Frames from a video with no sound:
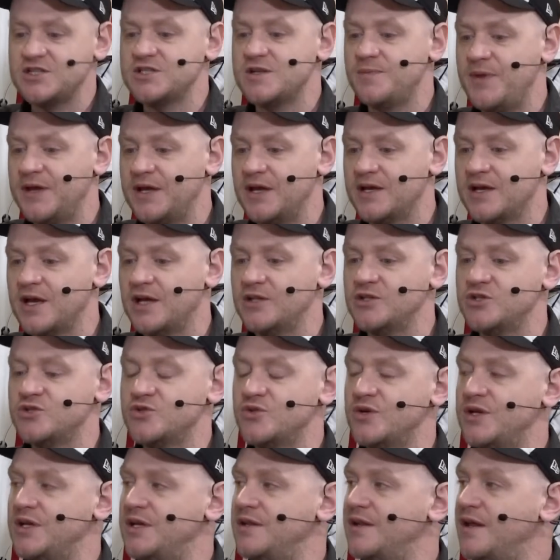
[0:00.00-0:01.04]
a bigger
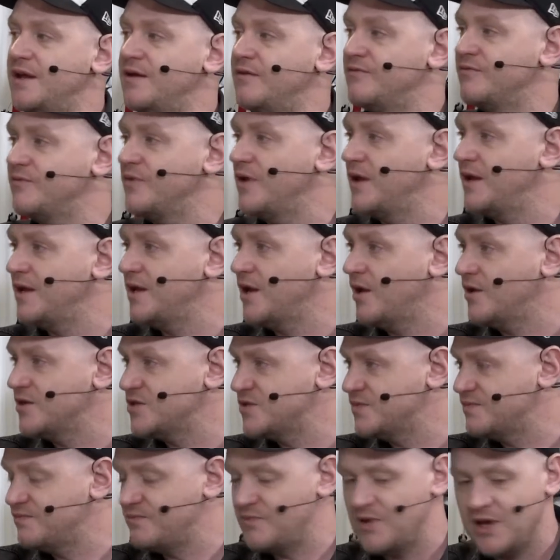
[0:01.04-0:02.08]
country. They're you know
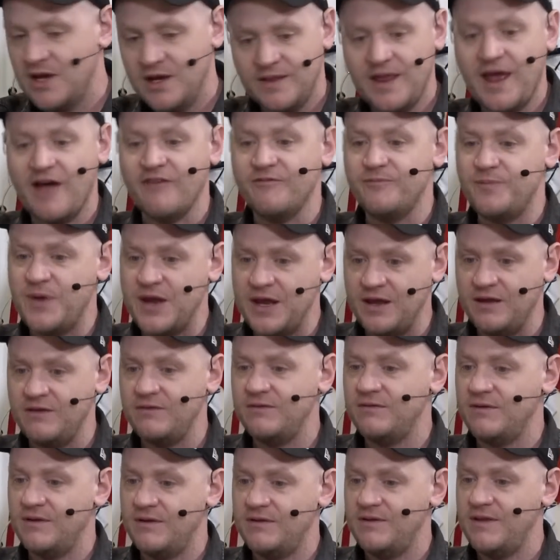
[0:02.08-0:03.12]
they have big
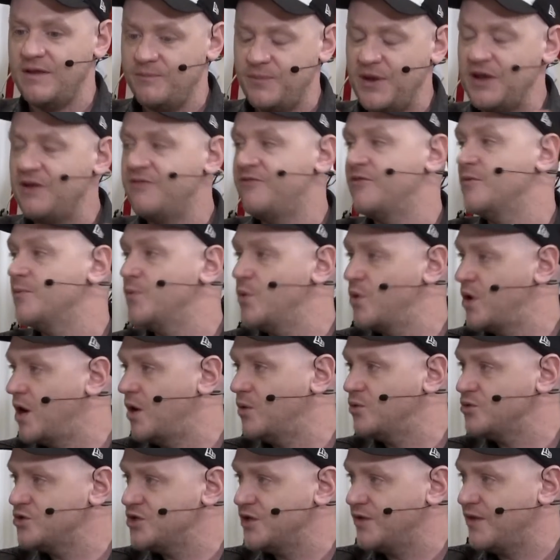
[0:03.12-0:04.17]
big football
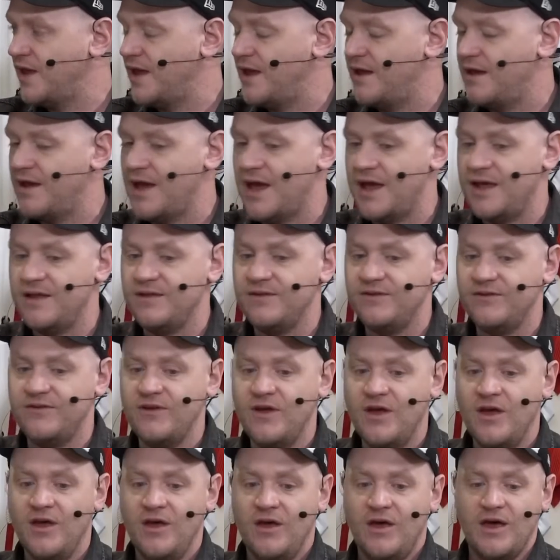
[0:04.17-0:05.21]
culture there, and
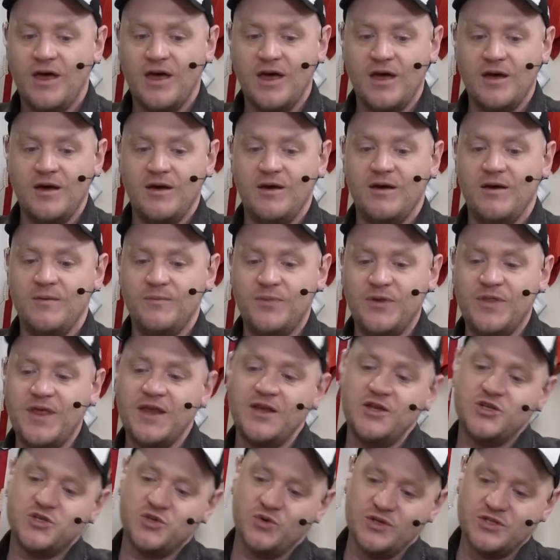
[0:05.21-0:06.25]
uh, but then
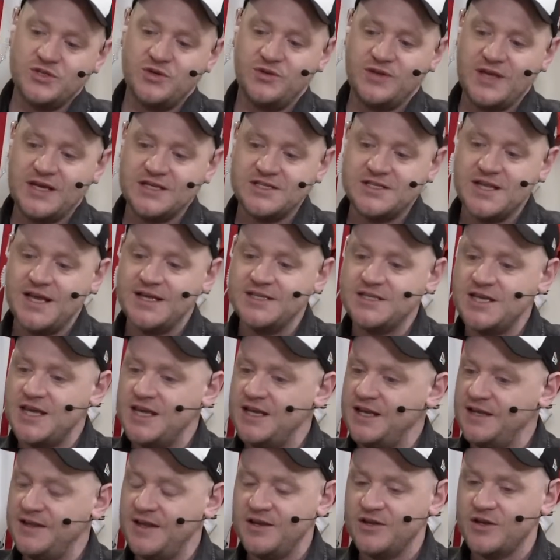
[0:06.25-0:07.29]
you saw it
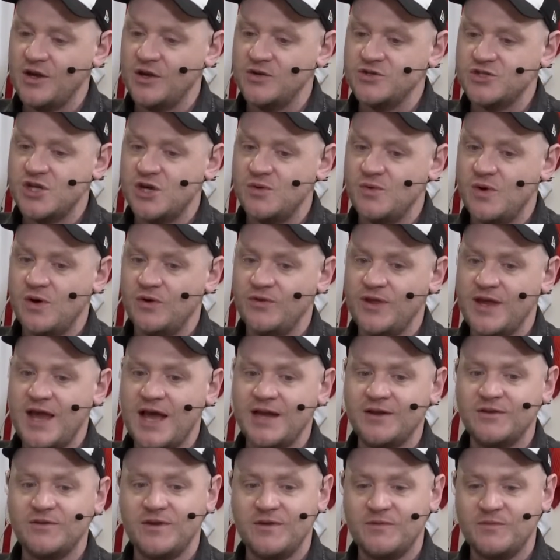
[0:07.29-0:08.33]
2018. It didn't go so well. They
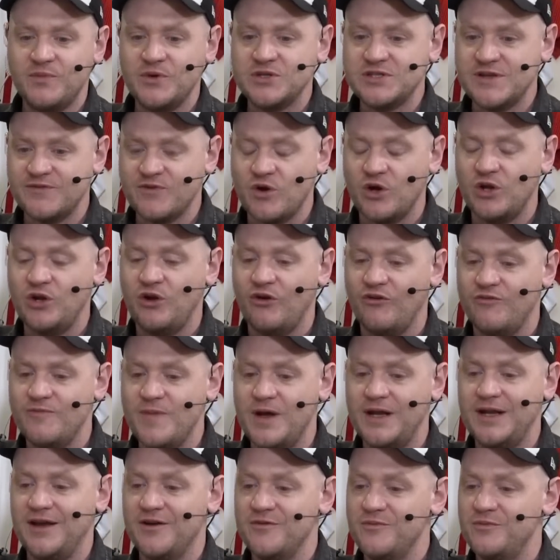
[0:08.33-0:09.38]
had because they've got a lot of
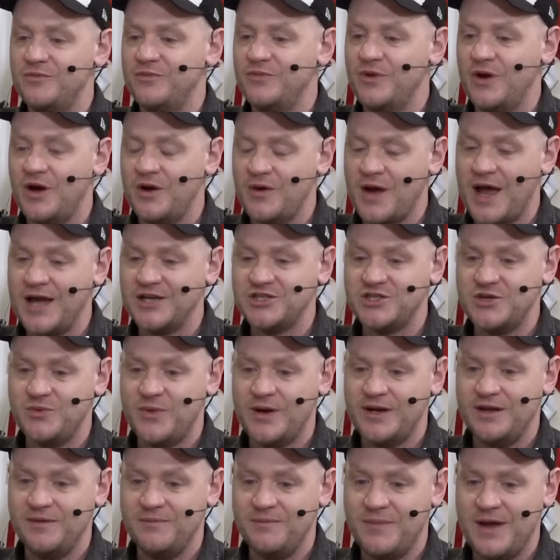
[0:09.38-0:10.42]
money. I, I actually
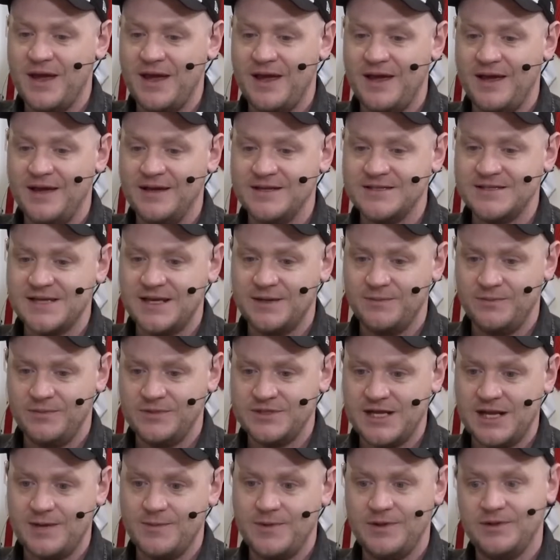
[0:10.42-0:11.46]
went and met uh, Sal-
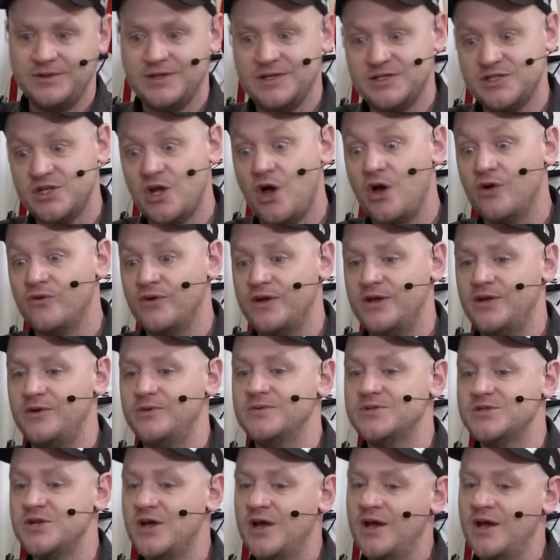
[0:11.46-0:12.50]
Salem Al-Dawsari, who
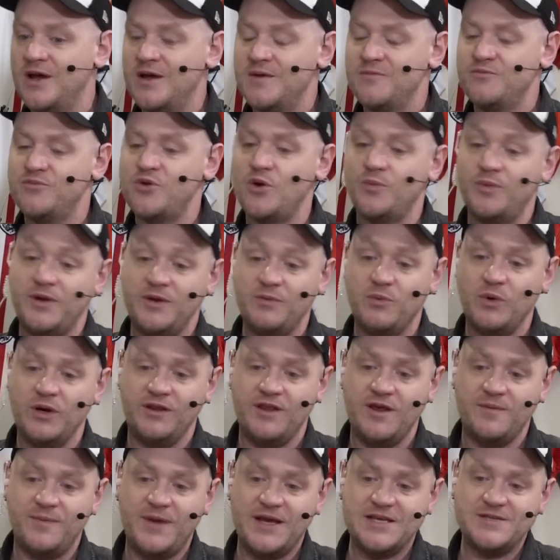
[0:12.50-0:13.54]
was probably one of
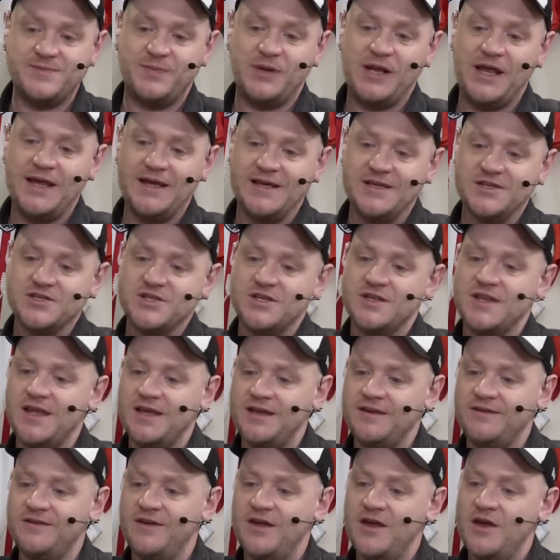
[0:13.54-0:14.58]
their best players, and
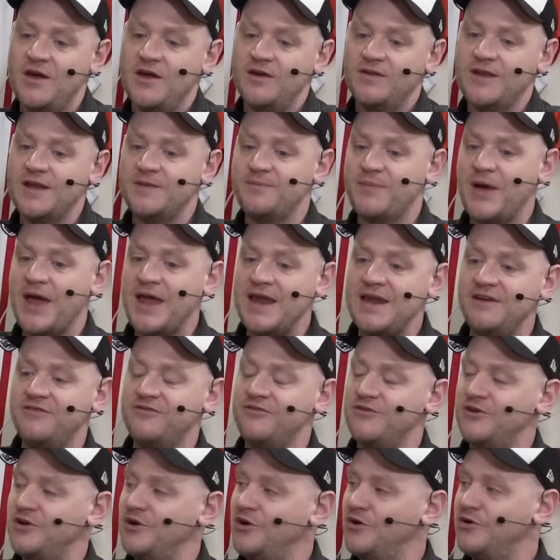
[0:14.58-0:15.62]
they'd they'd paid
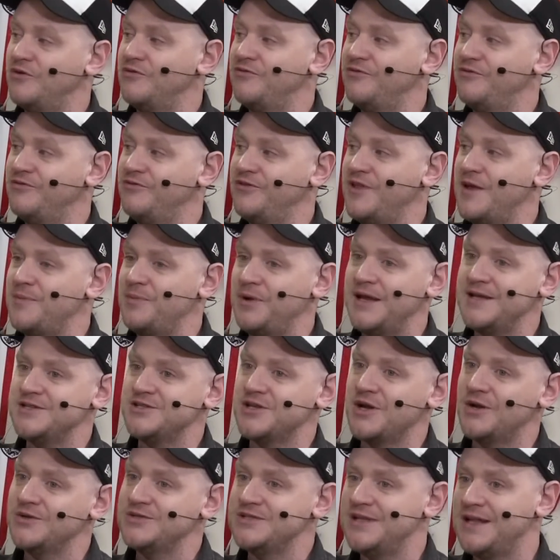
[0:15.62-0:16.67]
for a lot of their players
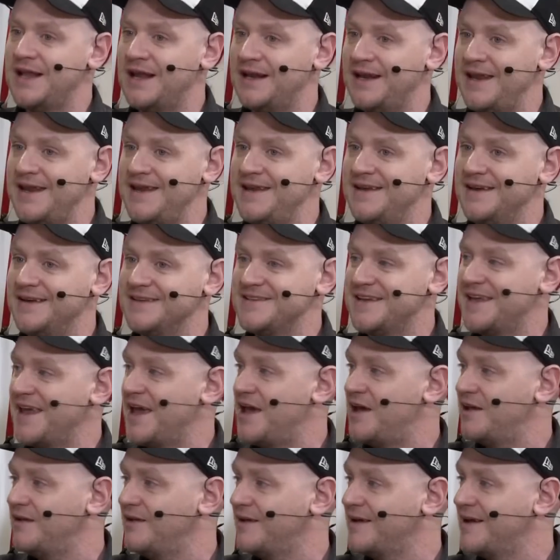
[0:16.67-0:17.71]
to go to La Liga to
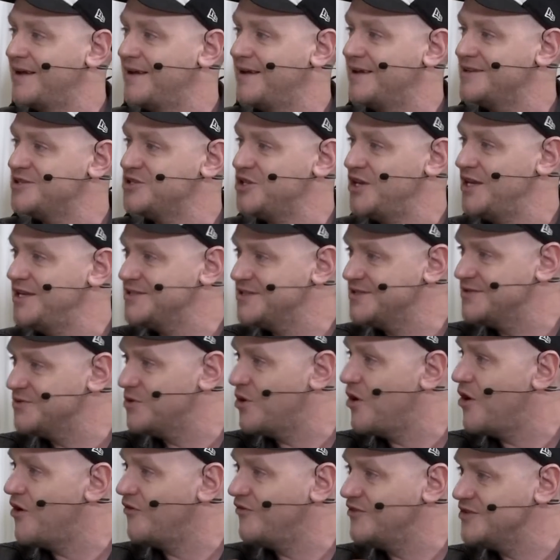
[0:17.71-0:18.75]
get like a, a season
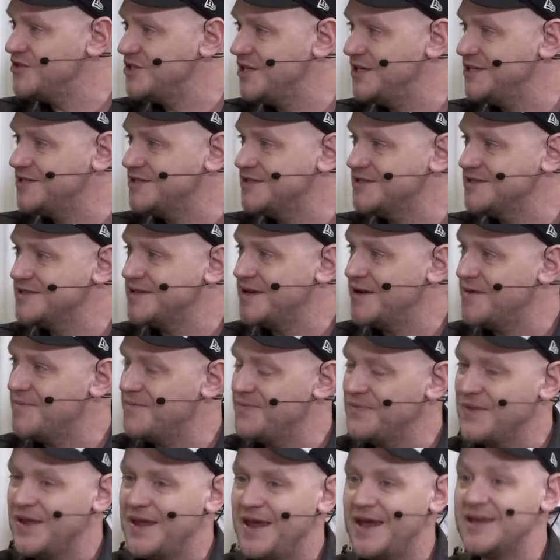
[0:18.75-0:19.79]
or half a season's
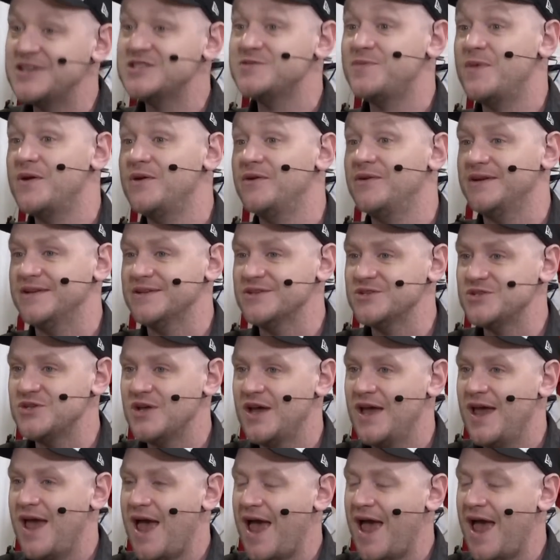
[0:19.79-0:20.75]
um, experience.